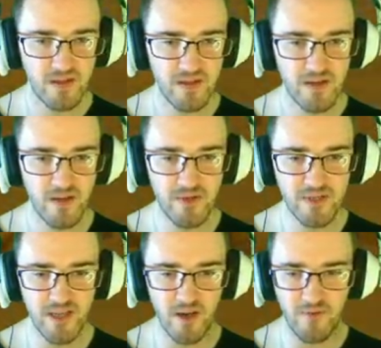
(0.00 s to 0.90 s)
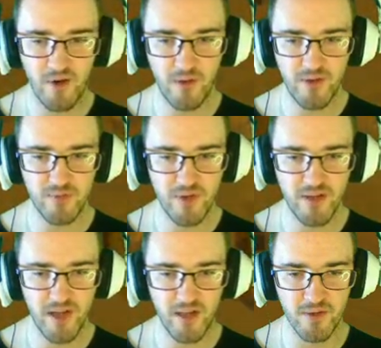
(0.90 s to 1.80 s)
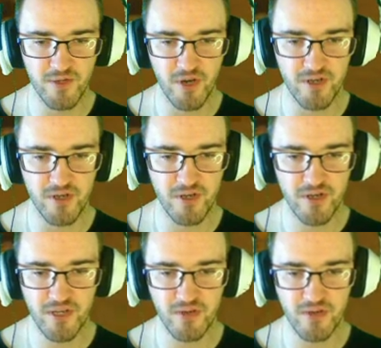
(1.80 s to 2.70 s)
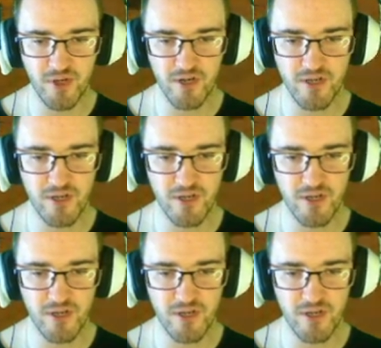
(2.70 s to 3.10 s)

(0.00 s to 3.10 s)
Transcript: Note to self, always wear the hollow charger, shield charger.